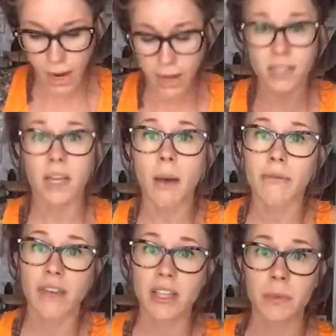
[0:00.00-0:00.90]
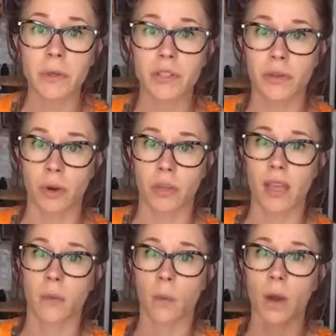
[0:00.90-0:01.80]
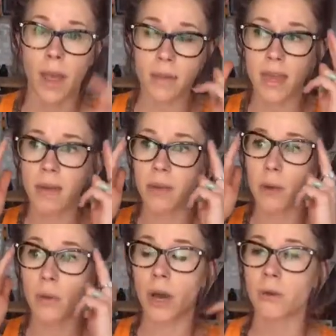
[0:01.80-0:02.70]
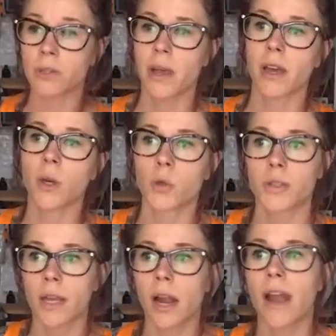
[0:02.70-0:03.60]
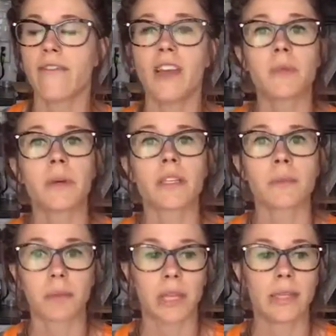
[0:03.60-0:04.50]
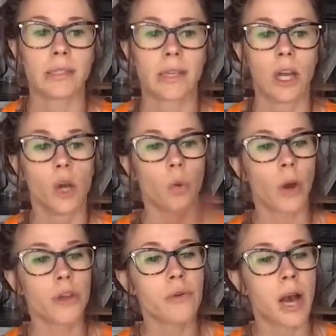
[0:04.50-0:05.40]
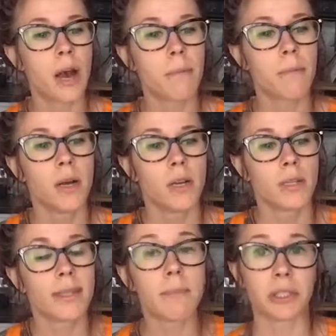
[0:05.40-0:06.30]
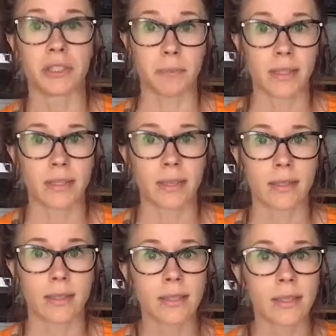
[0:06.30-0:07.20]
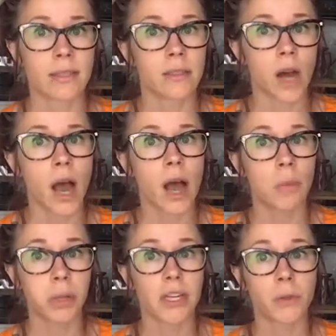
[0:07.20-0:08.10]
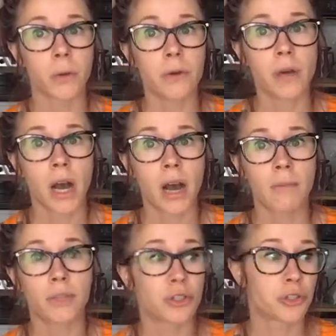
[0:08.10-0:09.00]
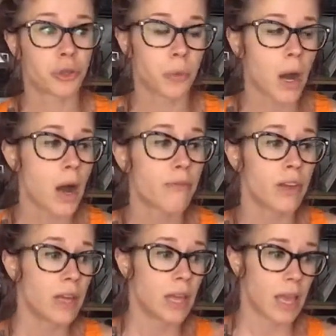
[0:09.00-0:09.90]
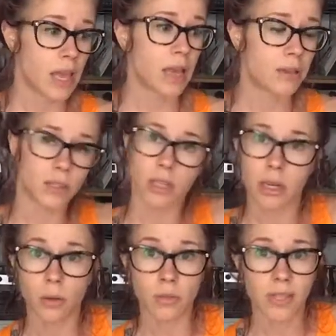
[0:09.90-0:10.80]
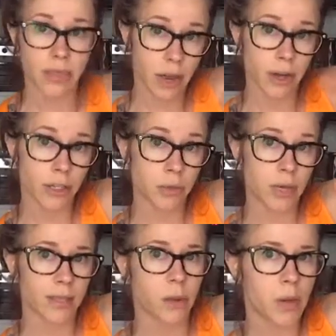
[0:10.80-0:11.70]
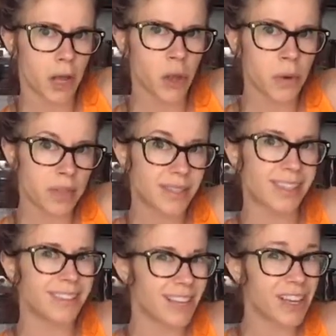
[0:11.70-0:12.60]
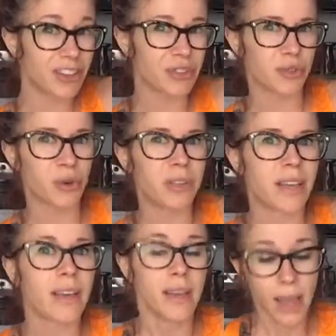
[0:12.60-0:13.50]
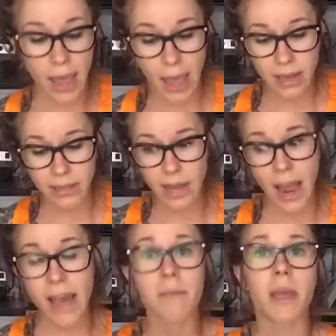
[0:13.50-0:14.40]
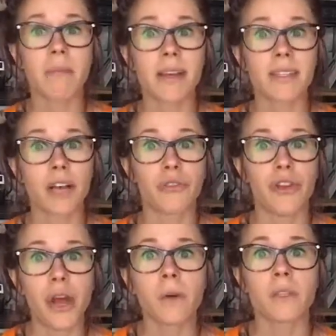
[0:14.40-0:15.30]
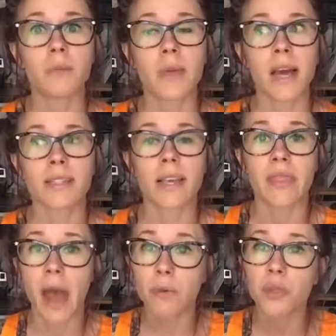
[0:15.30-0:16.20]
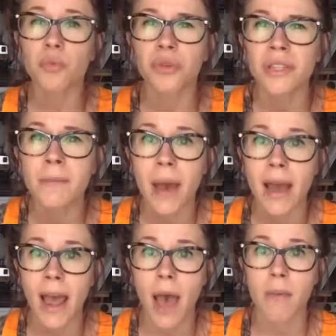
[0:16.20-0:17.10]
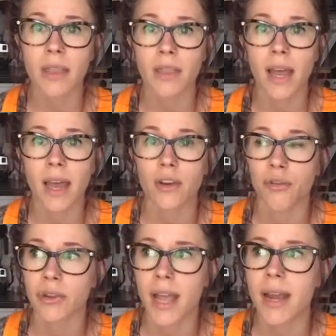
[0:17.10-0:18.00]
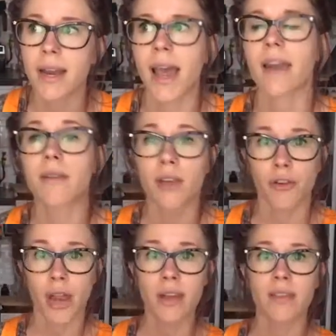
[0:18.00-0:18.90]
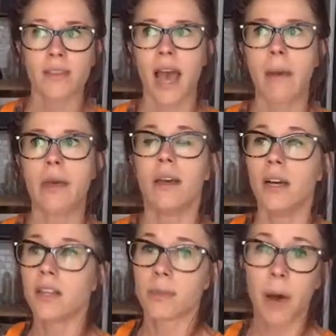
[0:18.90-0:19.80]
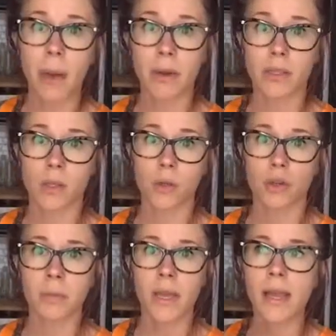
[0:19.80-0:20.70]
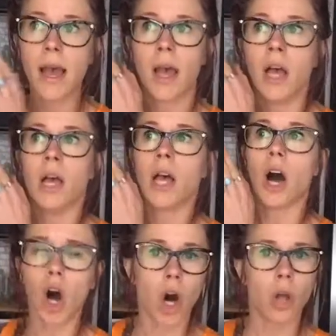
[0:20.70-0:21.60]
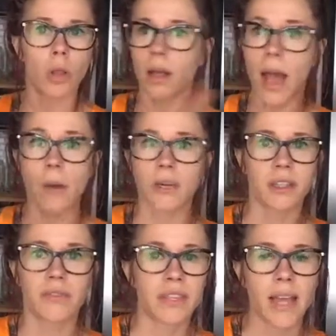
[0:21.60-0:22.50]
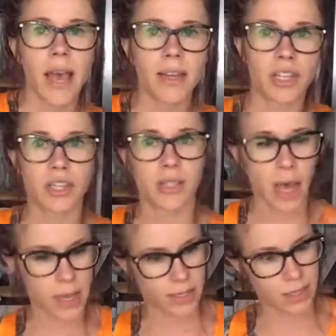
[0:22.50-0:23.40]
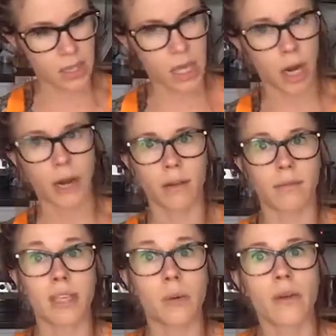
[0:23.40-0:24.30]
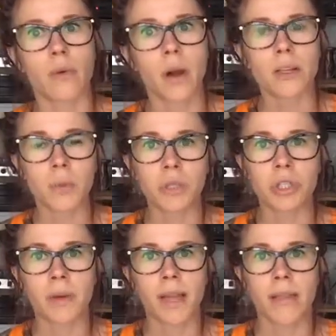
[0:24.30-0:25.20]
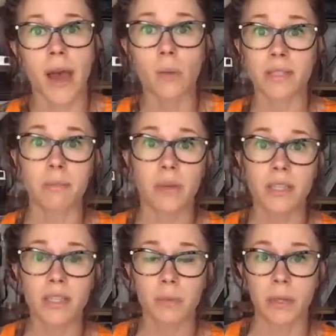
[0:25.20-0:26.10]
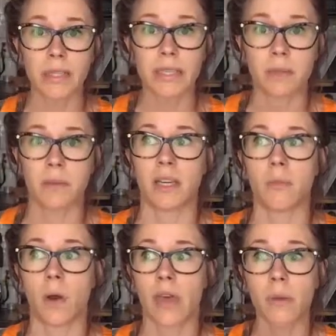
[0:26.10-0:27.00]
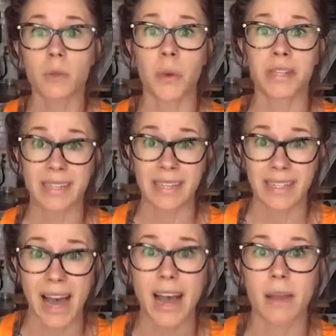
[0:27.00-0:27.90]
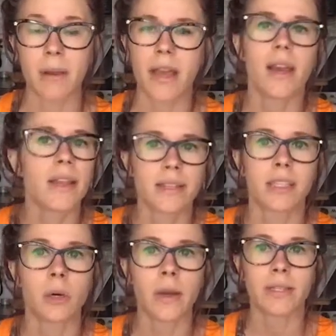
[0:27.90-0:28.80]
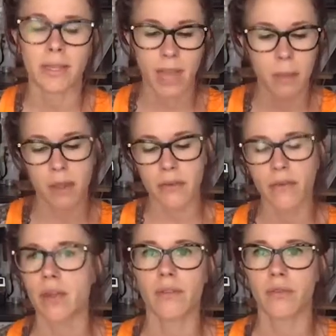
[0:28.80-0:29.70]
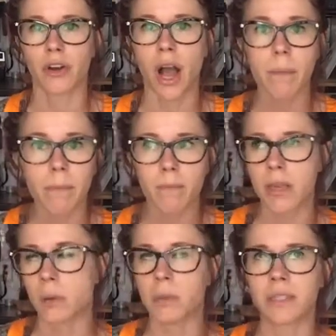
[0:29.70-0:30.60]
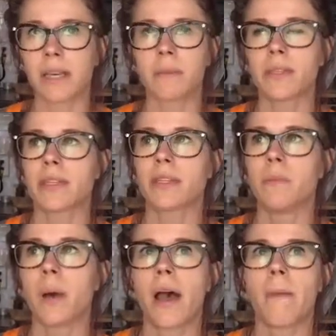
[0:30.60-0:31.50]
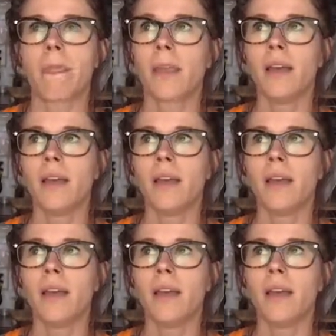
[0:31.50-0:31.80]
I stopped Facebook scrolling. When I became a new coach, my coach was like, all right, Facebook is a place where you come to build a business. This is not a place where you come to screw off and, sit there and do this. Like, we all know what this is. Like, you're scrolling. And I had to make myself notes because that was a really bad habit that I had created. I had created this habit to pop on social media all hours of the day to just, like, sit there and see what everyone else was doing. And that wasn't business building to me anymore. That was wasting time. And it's still wasting time, even if you're not, building a business. But